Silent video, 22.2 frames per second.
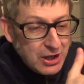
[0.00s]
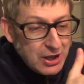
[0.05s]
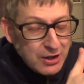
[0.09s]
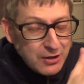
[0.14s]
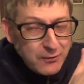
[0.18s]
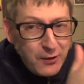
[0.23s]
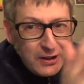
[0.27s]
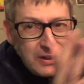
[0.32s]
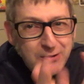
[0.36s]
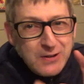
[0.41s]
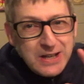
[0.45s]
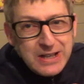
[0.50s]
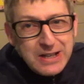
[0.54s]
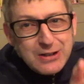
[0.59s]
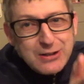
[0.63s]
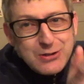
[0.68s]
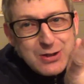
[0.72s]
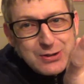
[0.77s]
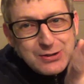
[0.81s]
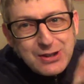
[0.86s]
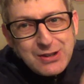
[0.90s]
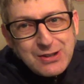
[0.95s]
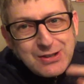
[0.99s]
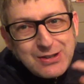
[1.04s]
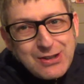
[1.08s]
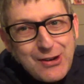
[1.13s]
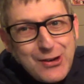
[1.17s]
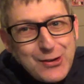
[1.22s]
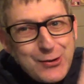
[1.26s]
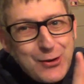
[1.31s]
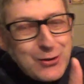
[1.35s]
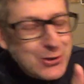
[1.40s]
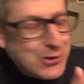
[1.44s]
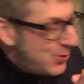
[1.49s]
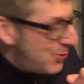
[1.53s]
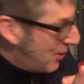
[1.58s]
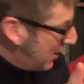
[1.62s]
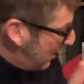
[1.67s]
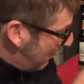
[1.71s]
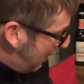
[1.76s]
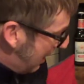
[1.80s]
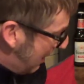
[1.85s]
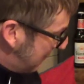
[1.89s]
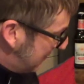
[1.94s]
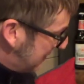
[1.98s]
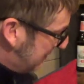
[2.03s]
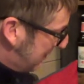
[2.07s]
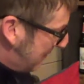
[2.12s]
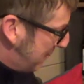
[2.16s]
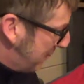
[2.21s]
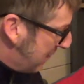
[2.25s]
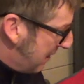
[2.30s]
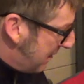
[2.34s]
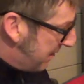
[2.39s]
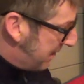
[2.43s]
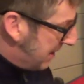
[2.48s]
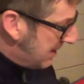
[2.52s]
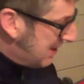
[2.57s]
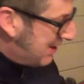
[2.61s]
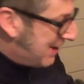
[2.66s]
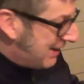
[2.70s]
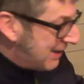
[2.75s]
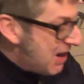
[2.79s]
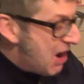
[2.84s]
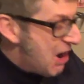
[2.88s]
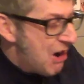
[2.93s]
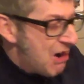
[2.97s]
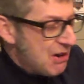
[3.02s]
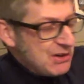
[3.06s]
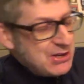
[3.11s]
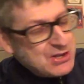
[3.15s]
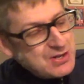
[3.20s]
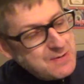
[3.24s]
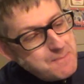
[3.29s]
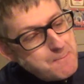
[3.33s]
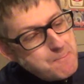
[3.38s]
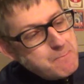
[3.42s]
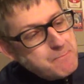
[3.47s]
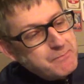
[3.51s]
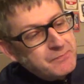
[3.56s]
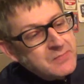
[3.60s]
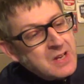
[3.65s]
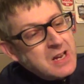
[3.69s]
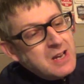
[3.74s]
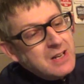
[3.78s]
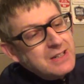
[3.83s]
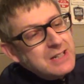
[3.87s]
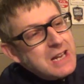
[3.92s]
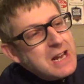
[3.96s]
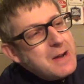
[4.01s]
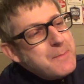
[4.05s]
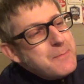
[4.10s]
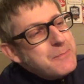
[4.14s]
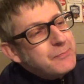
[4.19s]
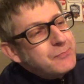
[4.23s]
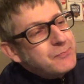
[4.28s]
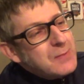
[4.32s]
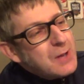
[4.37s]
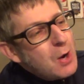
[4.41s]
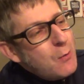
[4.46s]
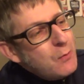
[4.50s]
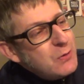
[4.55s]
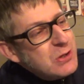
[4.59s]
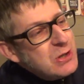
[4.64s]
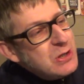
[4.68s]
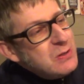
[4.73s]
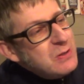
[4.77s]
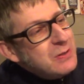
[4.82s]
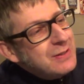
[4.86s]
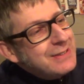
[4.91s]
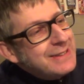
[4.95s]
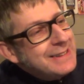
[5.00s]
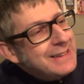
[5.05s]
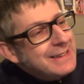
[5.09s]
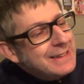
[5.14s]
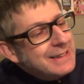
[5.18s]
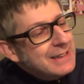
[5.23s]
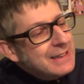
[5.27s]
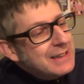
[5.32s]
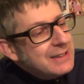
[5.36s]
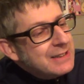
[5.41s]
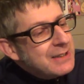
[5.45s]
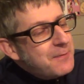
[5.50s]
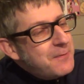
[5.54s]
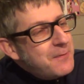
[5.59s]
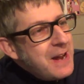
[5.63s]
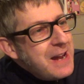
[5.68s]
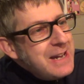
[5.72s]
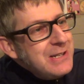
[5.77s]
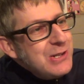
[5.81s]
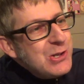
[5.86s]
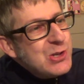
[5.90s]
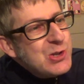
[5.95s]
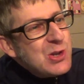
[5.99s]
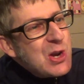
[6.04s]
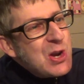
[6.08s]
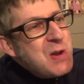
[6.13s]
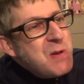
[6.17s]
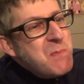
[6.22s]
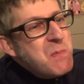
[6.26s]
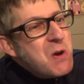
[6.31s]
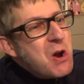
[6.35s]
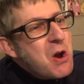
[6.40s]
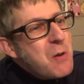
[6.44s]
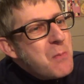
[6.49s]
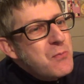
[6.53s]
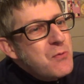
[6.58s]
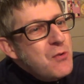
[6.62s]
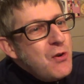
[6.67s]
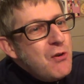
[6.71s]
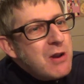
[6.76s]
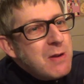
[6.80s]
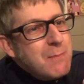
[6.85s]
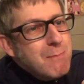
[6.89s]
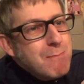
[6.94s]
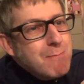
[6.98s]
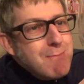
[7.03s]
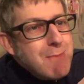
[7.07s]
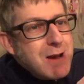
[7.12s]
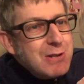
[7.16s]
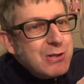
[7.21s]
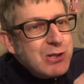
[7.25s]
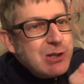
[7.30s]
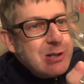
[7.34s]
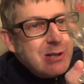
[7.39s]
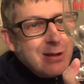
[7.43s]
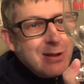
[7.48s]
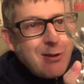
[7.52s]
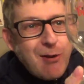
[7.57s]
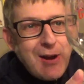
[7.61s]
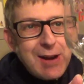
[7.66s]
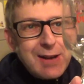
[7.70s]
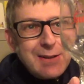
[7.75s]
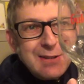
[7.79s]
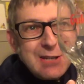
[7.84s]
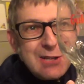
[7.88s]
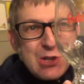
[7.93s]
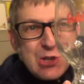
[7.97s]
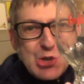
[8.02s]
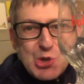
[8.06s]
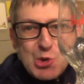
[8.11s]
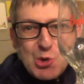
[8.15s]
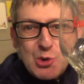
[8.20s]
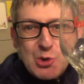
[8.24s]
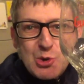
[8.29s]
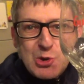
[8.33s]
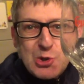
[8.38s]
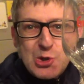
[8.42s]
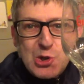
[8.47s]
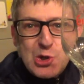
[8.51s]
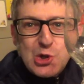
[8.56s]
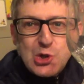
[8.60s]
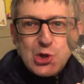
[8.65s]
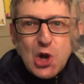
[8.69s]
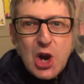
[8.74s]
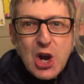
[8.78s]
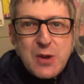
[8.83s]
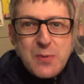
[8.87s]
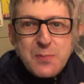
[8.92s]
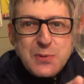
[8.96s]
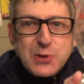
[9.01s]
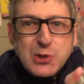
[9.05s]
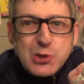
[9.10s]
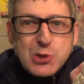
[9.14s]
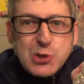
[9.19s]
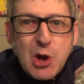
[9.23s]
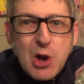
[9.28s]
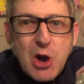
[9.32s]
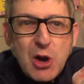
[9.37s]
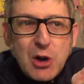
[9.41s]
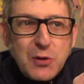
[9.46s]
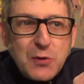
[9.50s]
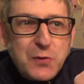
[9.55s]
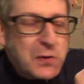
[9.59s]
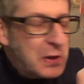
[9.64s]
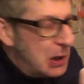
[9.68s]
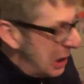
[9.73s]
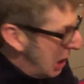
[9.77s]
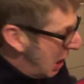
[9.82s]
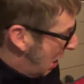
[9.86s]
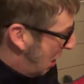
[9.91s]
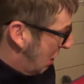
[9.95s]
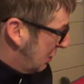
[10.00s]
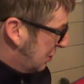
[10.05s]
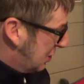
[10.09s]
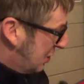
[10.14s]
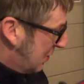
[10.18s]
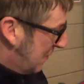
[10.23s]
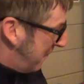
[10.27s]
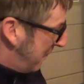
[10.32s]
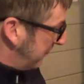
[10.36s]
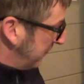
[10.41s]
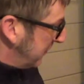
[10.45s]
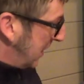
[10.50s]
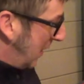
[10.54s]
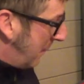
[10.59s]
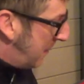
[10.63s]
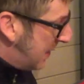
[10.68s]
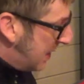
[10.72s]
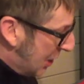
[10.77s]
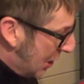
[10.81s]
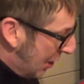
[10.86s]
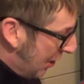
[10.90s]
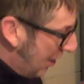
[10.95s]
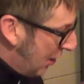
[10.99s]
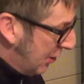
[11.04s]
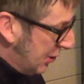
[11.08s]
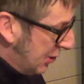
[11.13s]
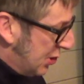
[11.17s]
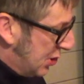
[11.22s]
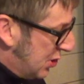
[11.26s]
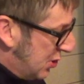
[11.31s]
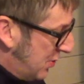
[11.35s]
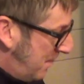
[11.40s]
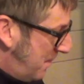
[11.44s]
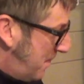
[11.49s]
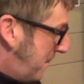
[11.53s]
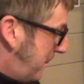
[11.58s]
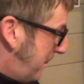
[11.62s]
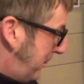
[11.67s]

funny thing is that I got straight away with this glass. Now, obviously, the Van Steenberge Brewery must like this sort of shape style of glass, because